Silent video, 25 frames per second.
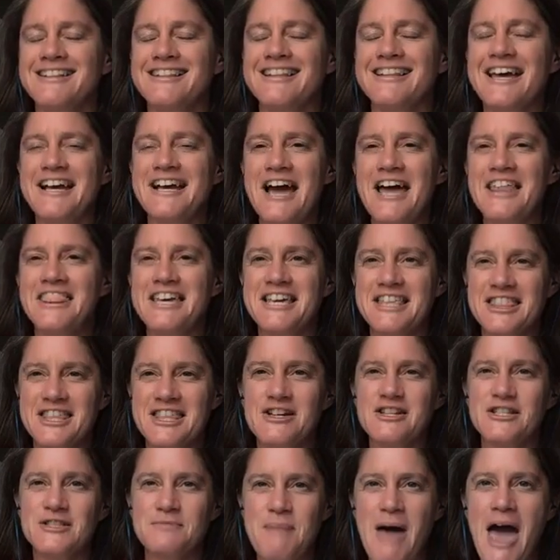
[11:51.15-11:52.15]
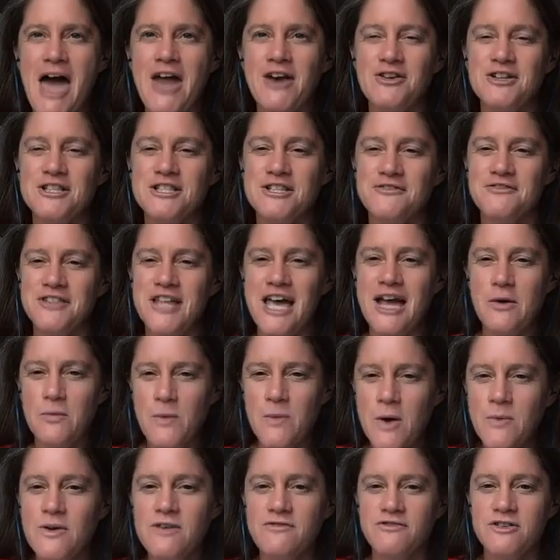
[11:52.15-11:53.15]
like I think there's patterns of
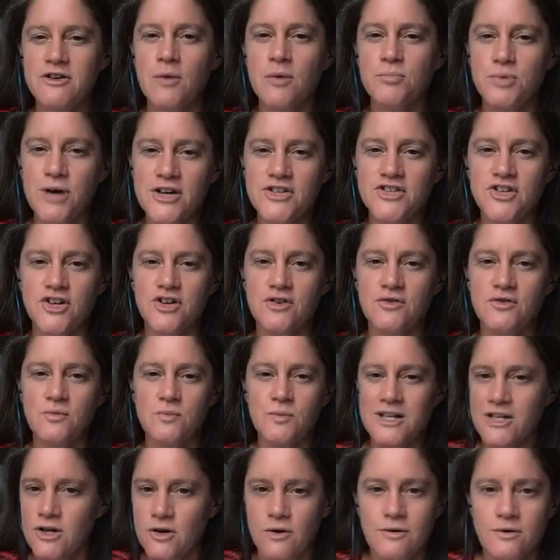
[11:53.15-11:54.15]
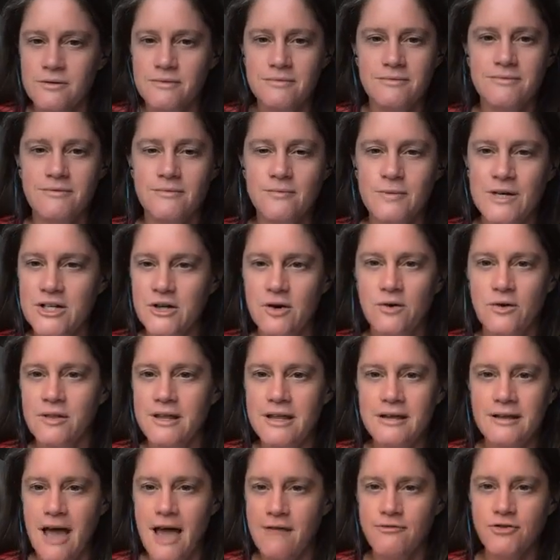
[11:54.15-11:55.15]
like when we feel pressured, we don't
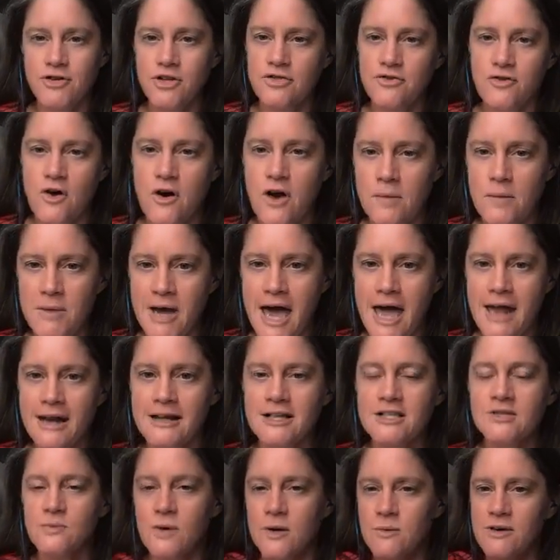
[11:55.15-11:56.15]
have good throwing mechanics.